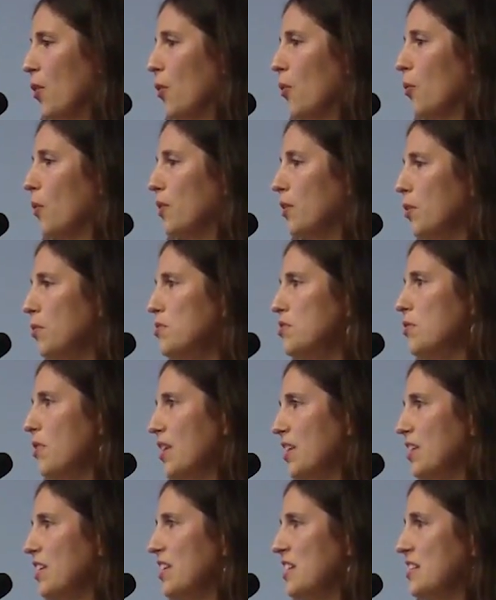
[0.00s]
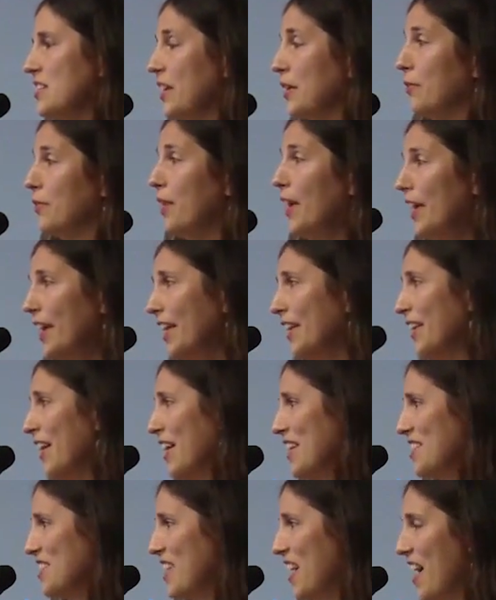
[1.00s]
when those two entities can
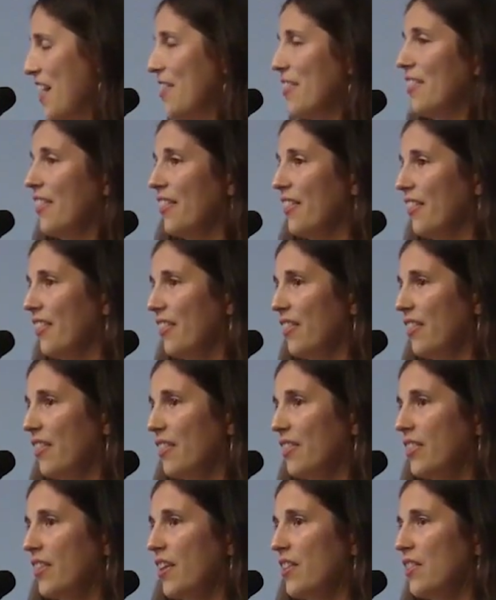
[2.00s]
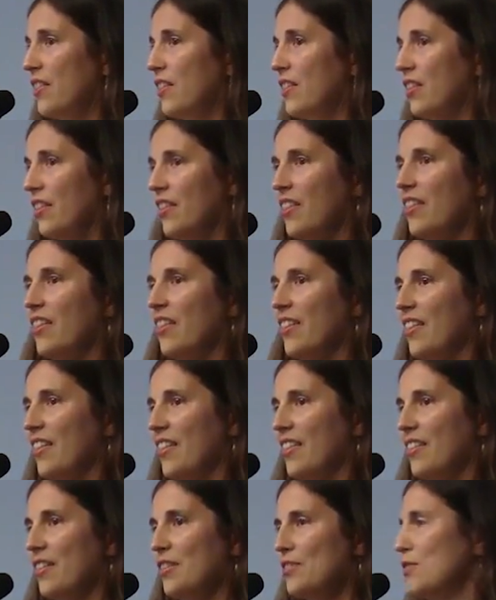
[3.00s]
recognize that, then
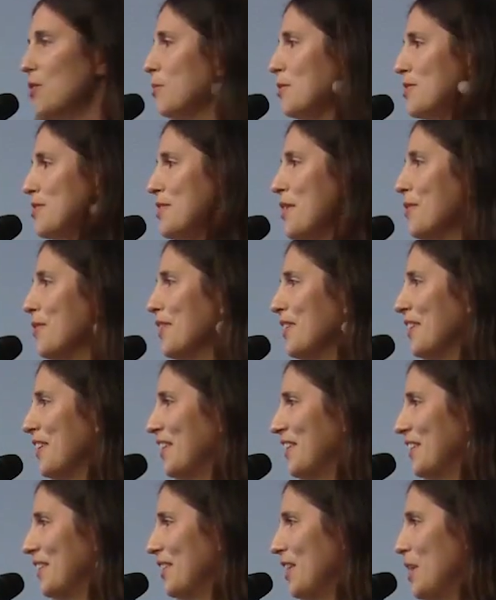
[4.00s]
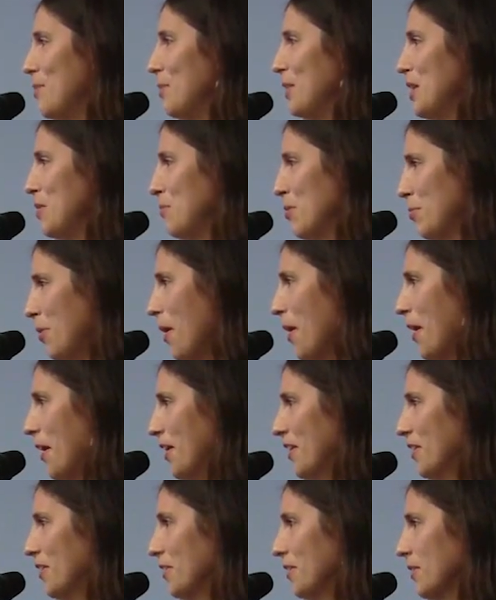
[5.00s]
there's almost nothing keeping them
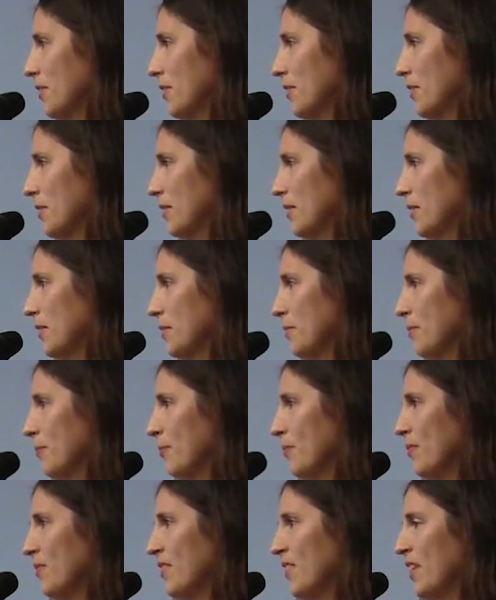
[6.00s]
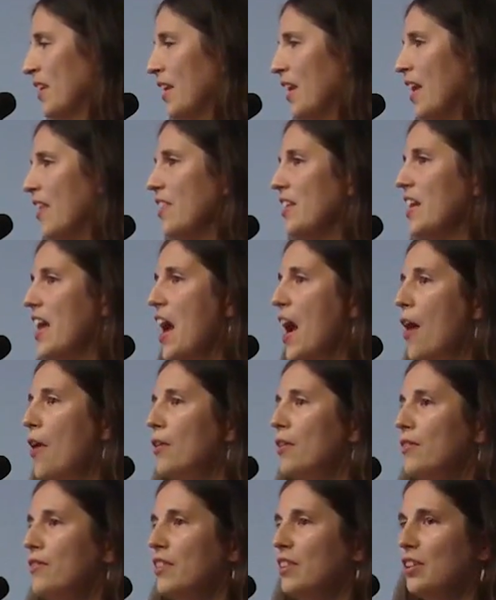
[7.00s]
apart. And then
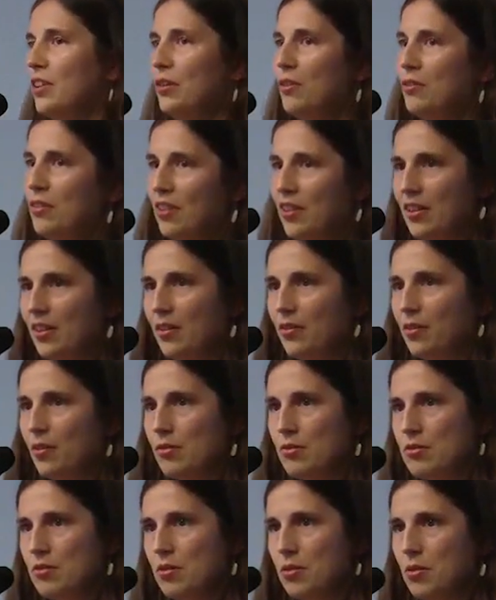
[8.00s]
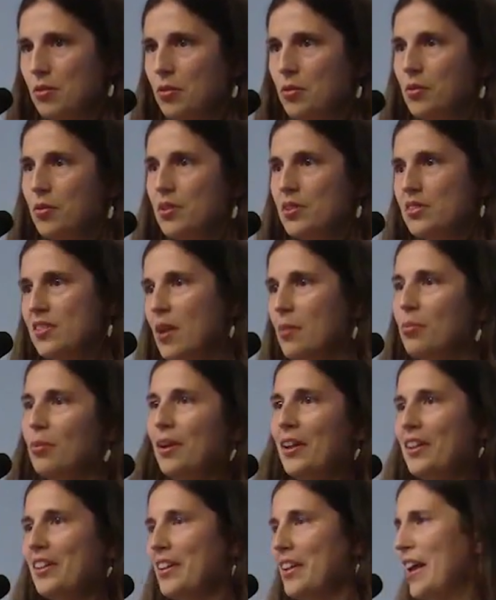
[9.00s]
out of the union of those two
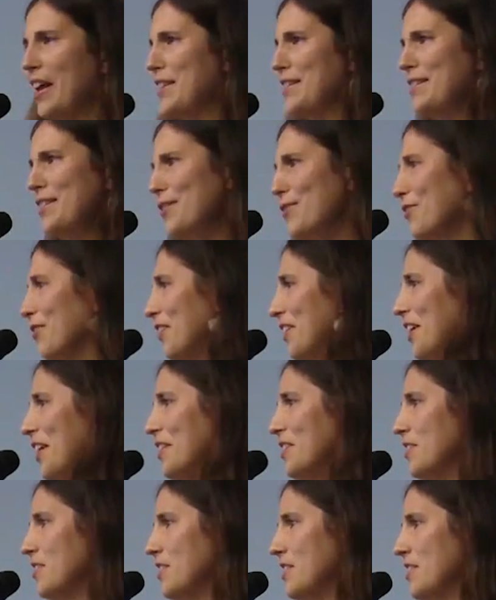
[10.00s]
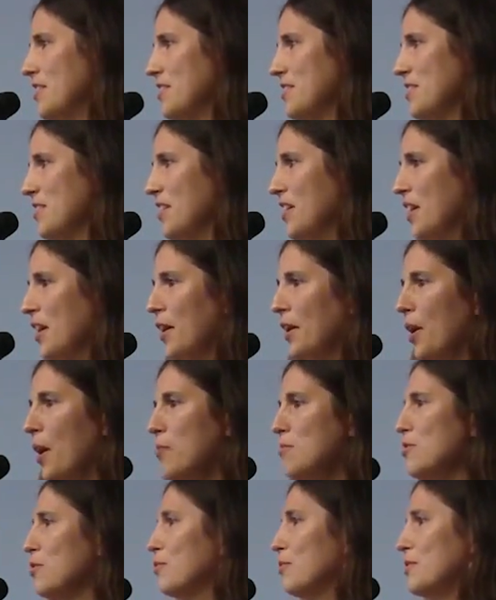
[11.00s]
separate and different entities
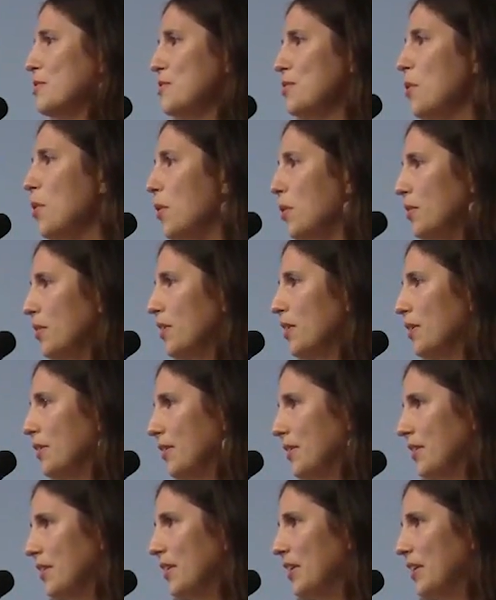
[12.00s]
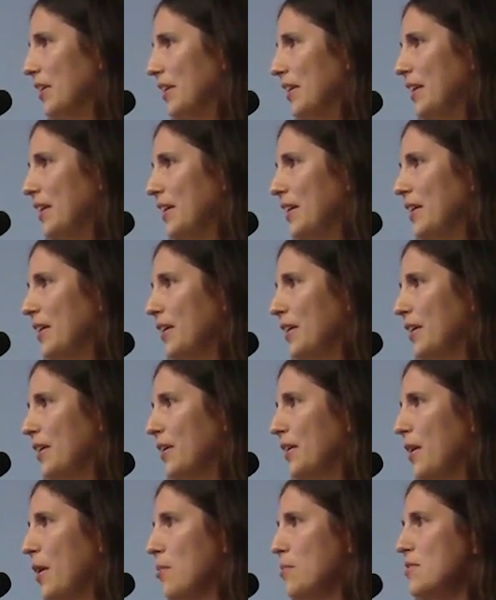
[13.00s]
comes a result,
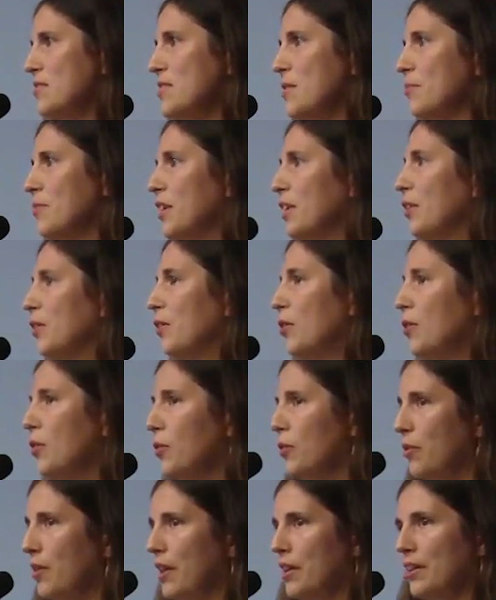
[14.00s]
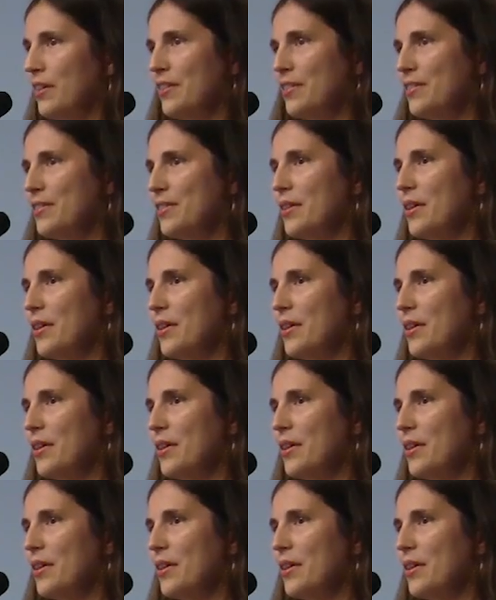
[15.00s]
comes something new that is